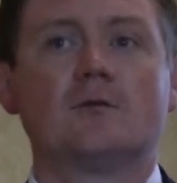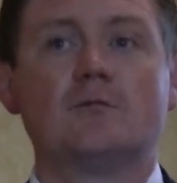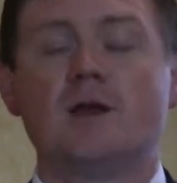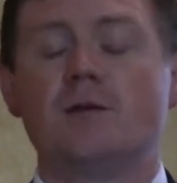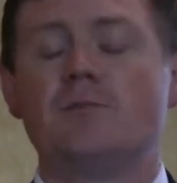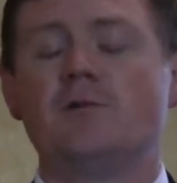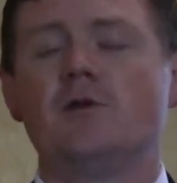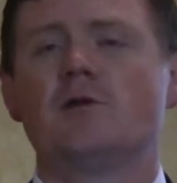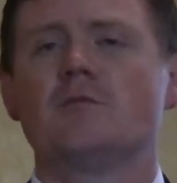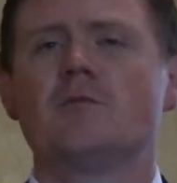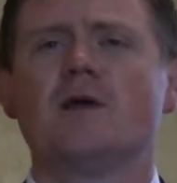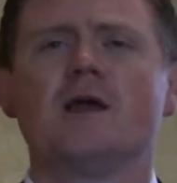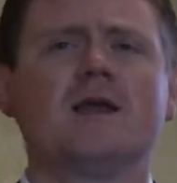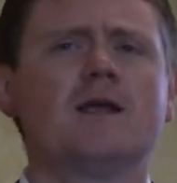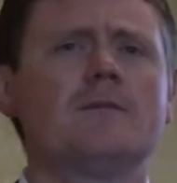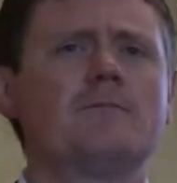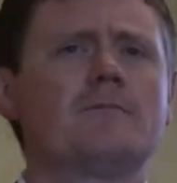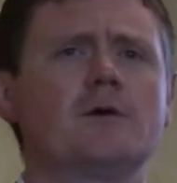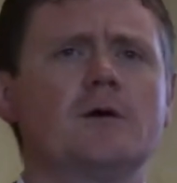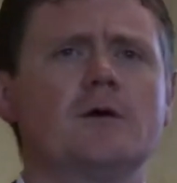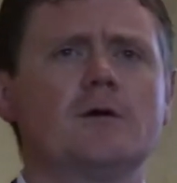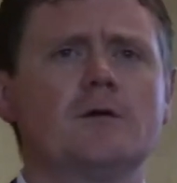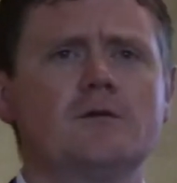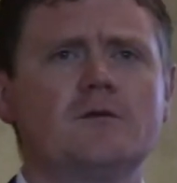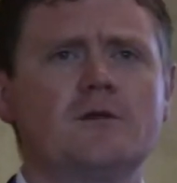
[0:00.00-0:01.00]
Or maybe you're making
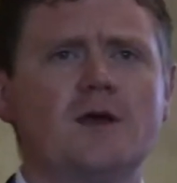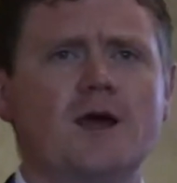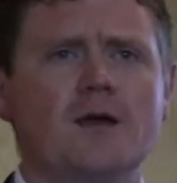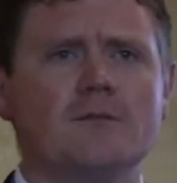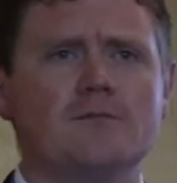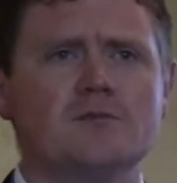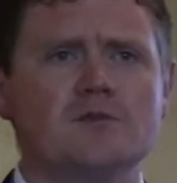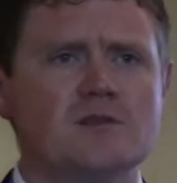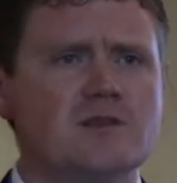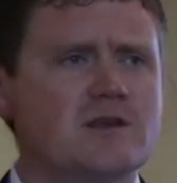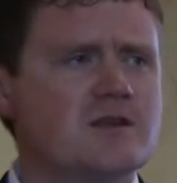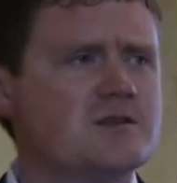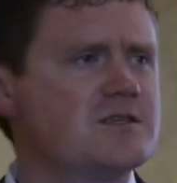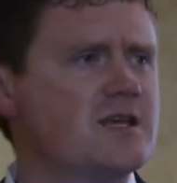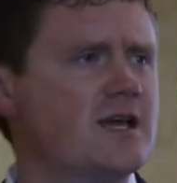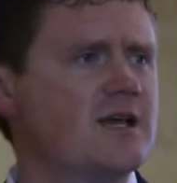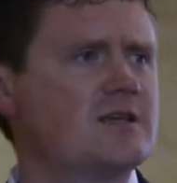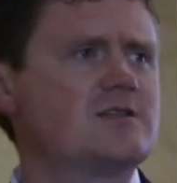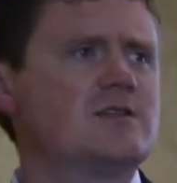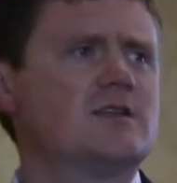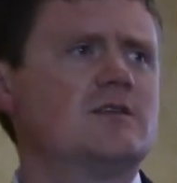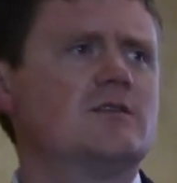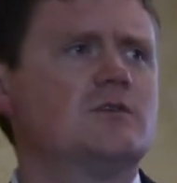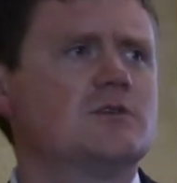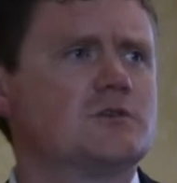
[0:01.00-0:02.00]
prototypes and then
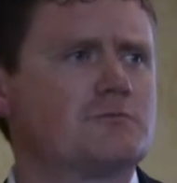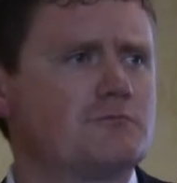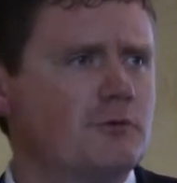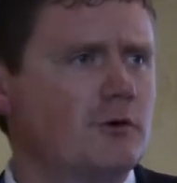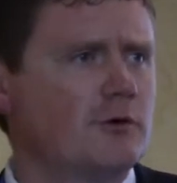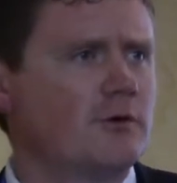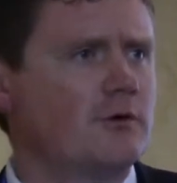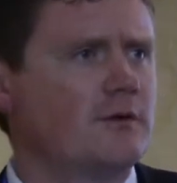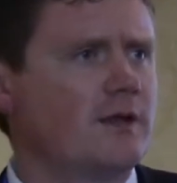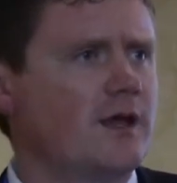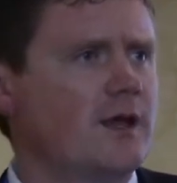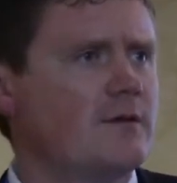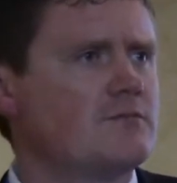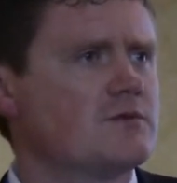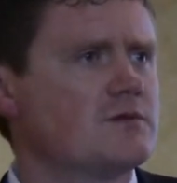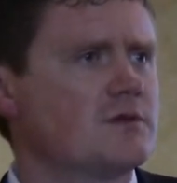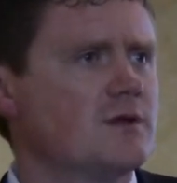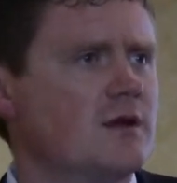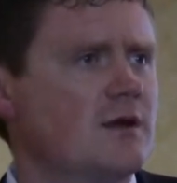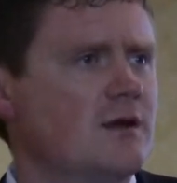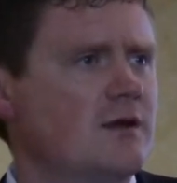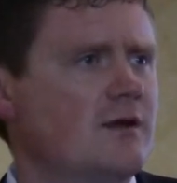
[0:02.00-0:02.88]
testing those prototypes.